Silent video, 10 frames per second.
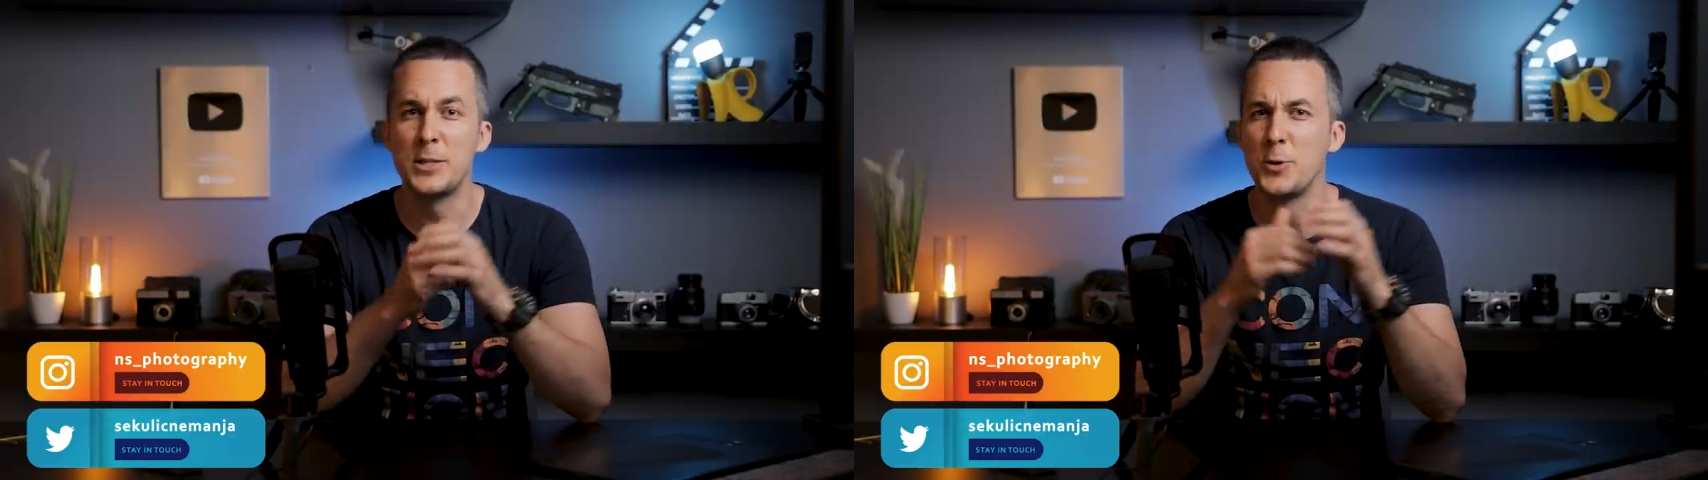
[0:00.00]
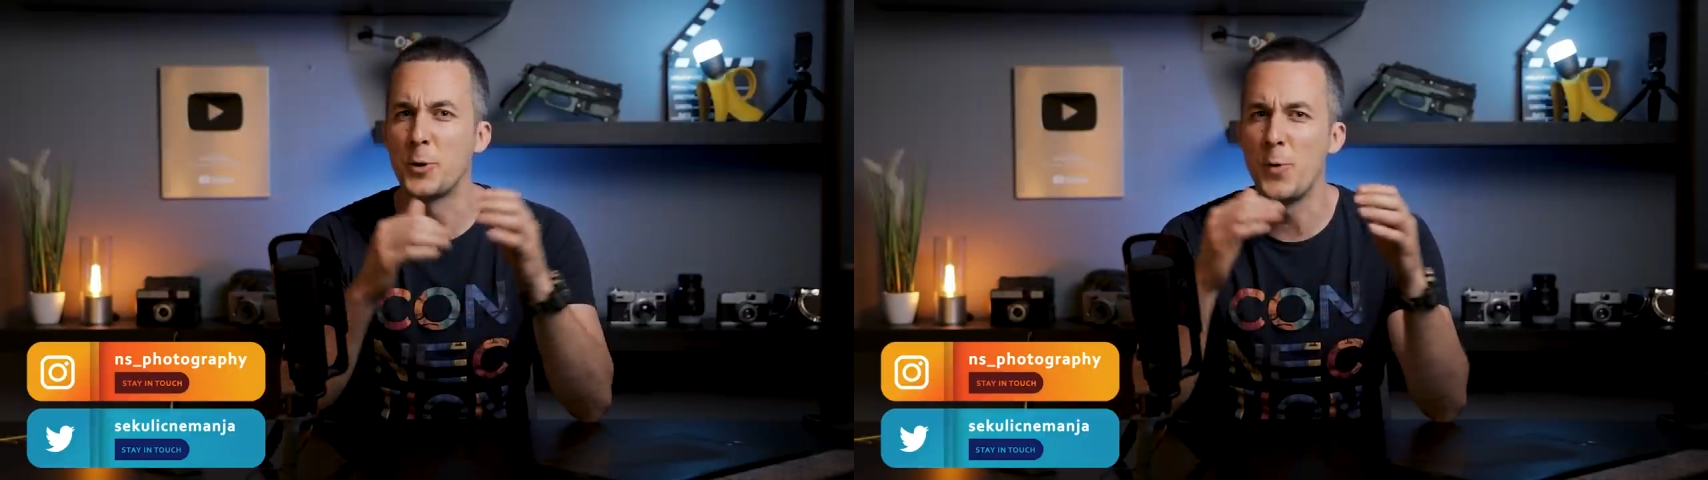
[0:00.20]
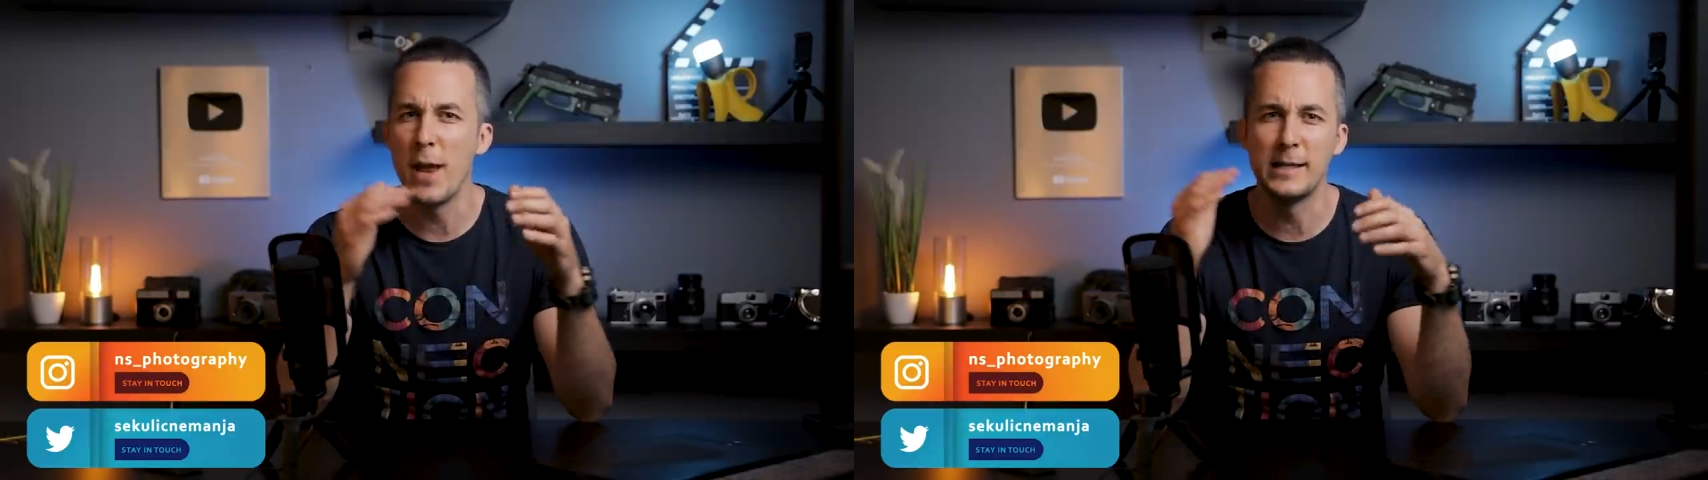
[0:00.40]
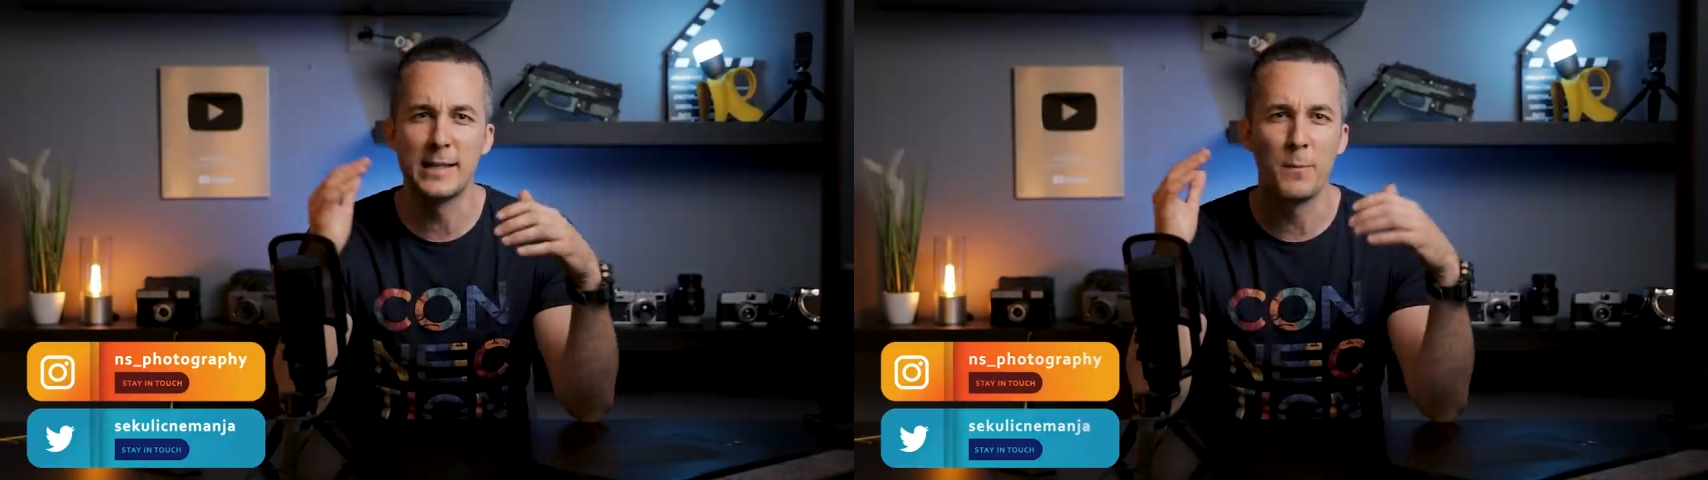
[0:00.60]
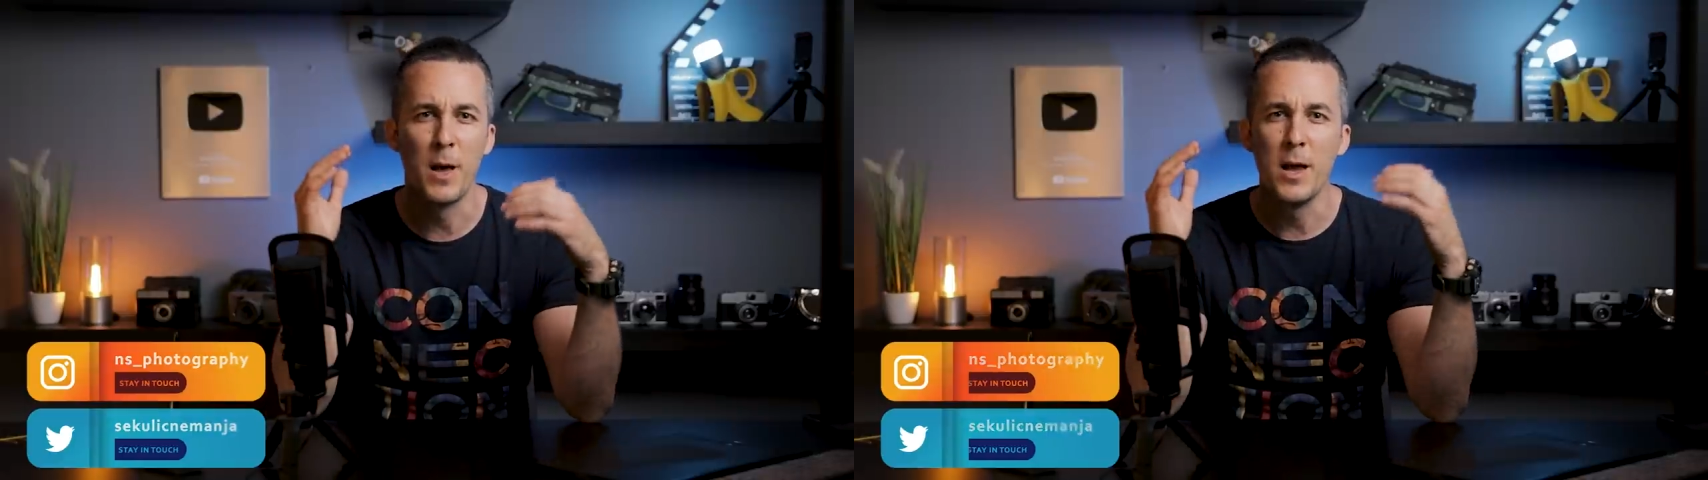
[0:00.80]
to
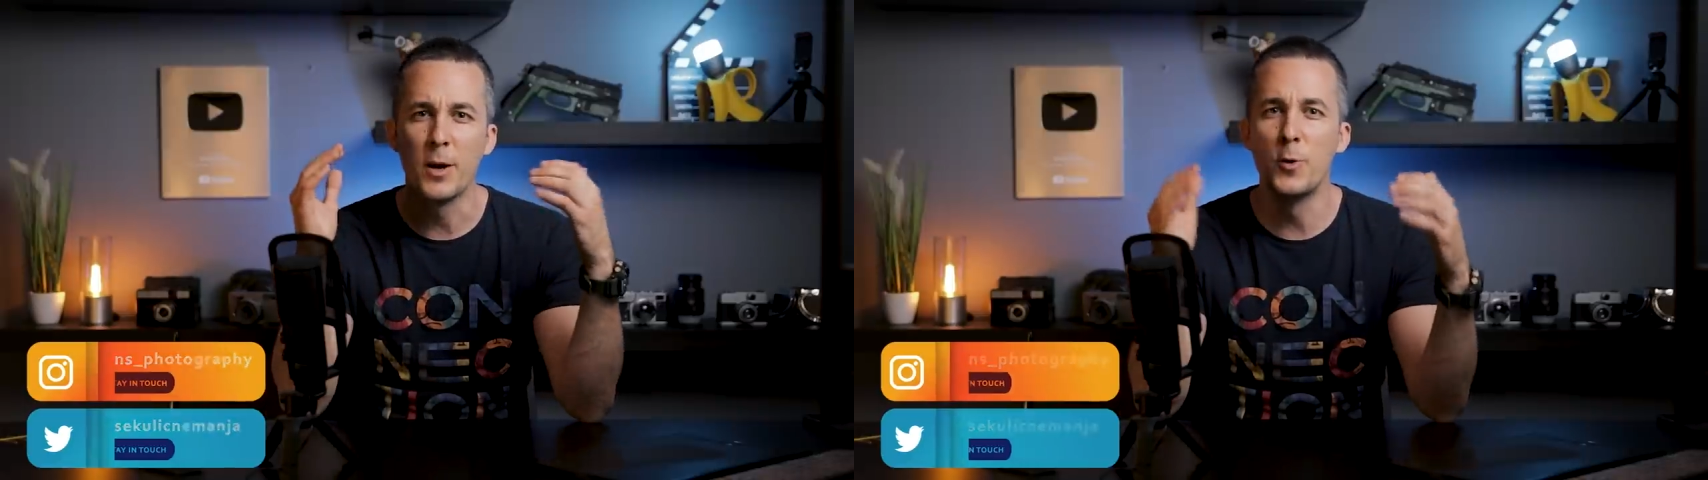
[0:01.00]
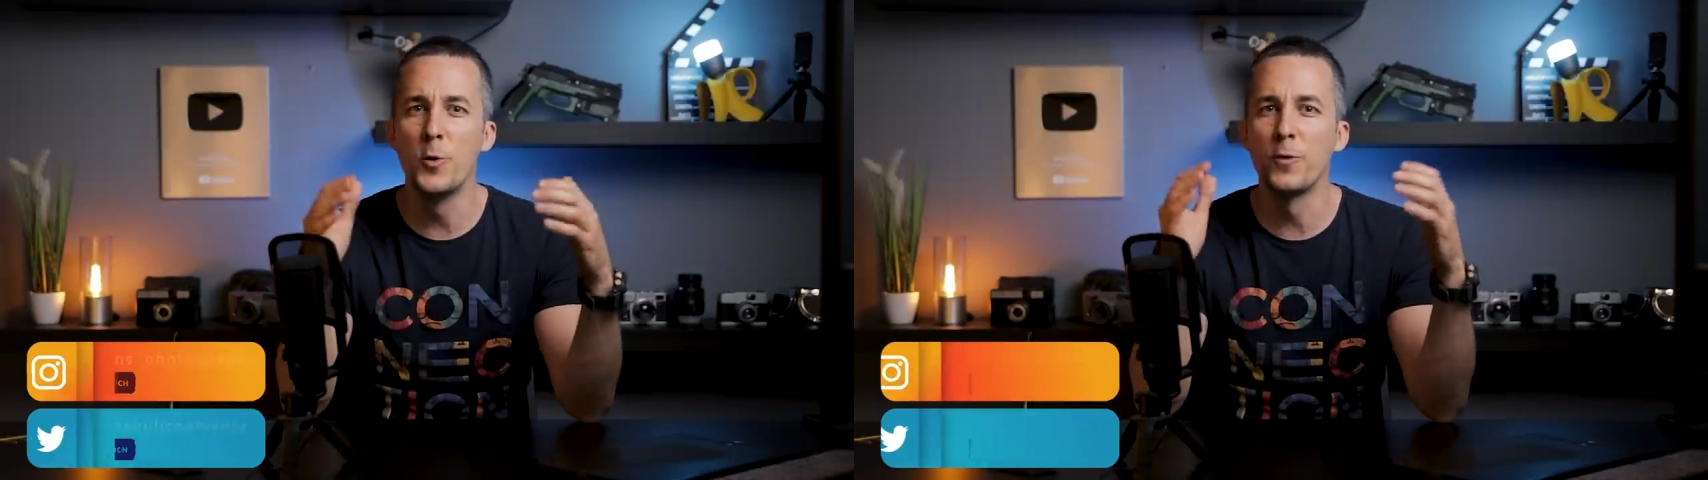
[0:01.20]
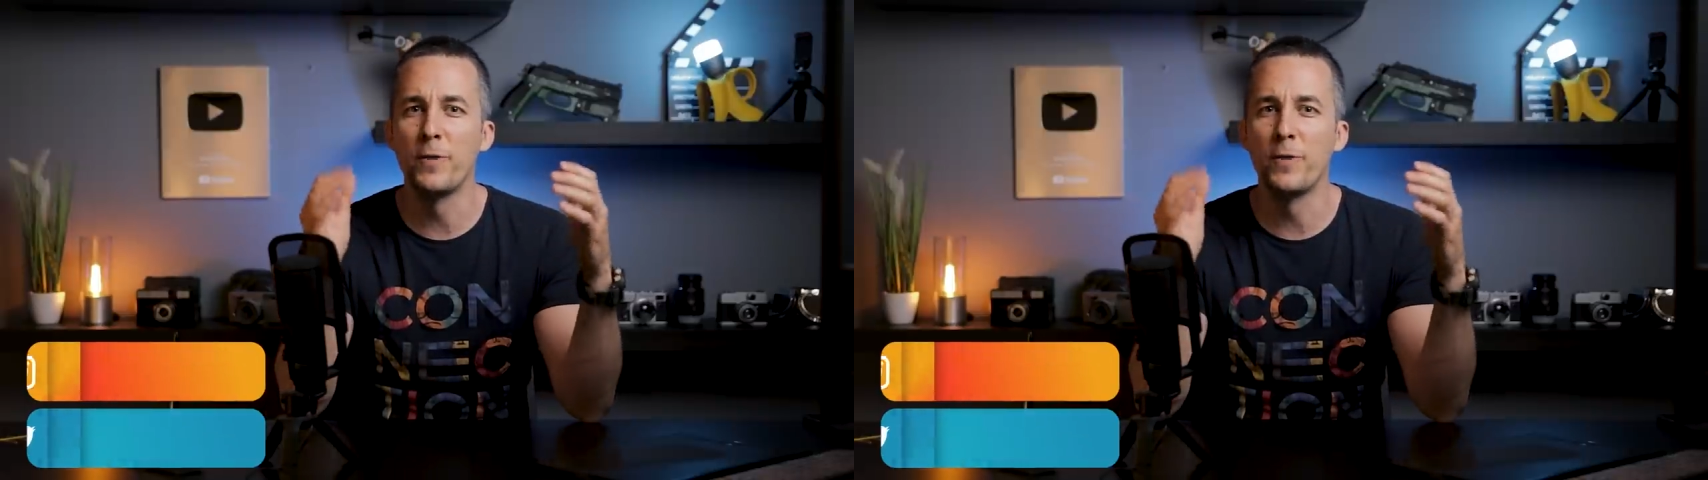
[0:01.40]
create some cool,